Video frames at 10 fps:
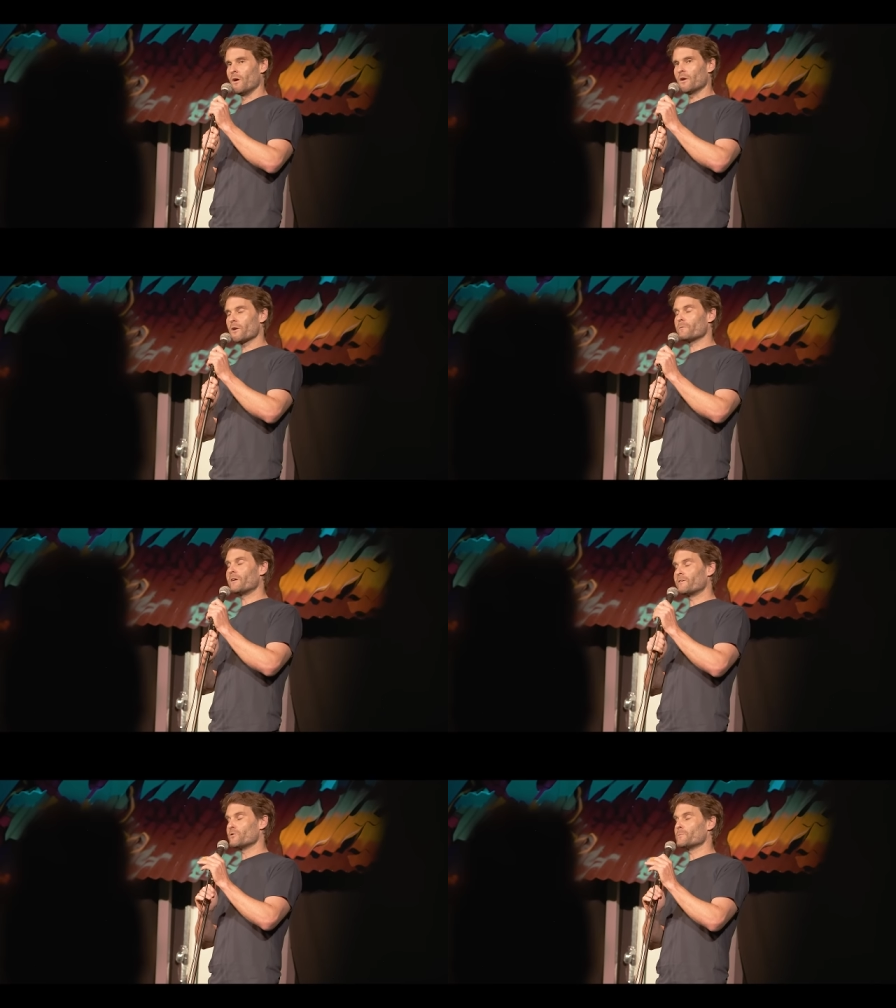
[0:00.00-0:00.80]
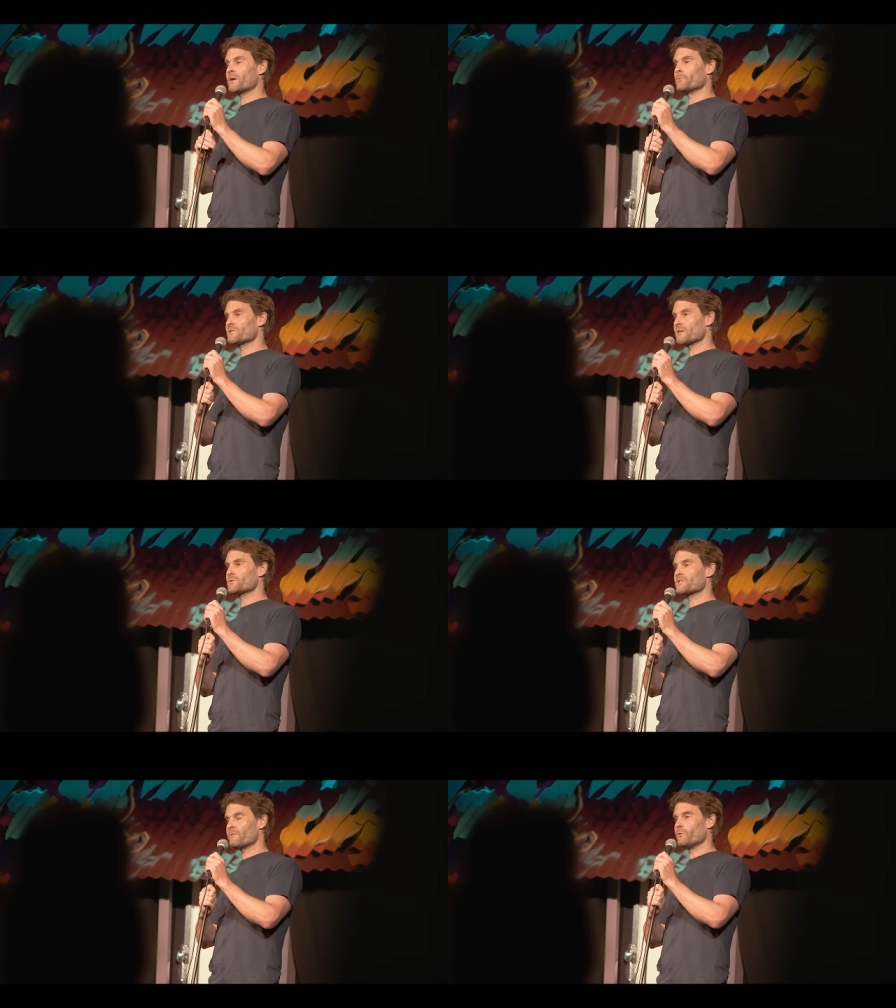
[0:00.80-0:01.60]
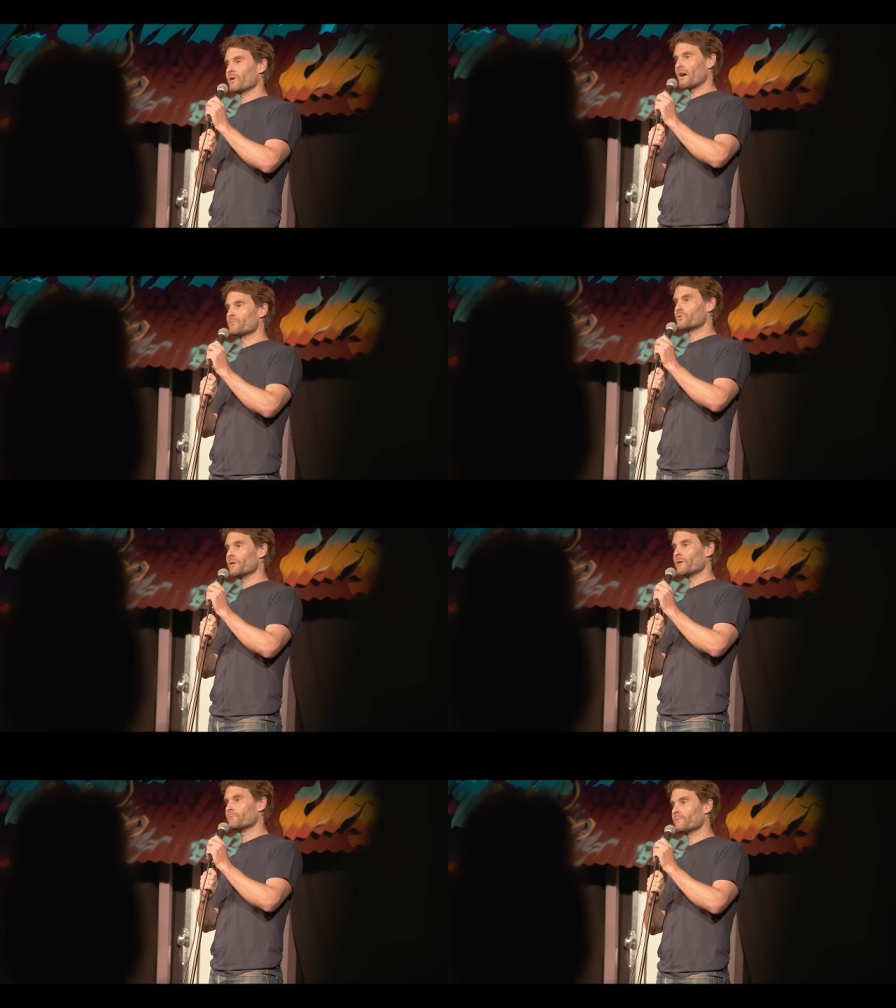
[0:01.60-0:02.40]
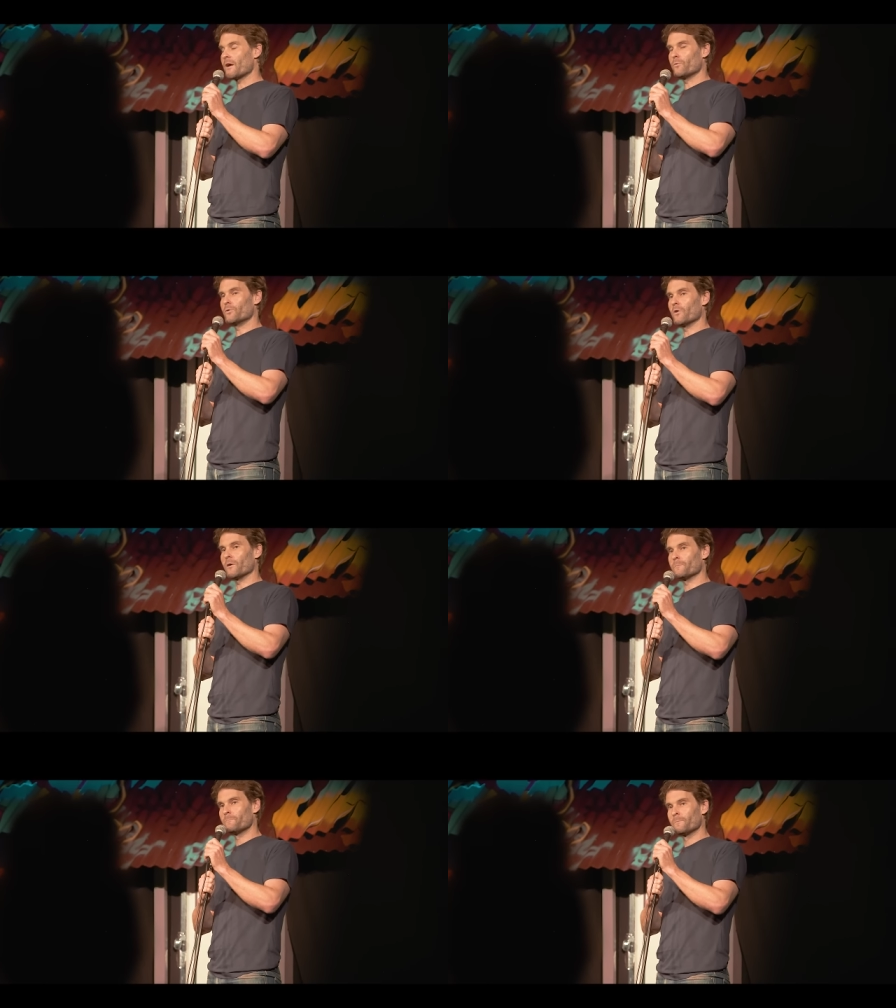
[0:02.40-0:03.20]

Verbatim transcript: I don't know if any of you people sell stuff on Gumtree. How would I?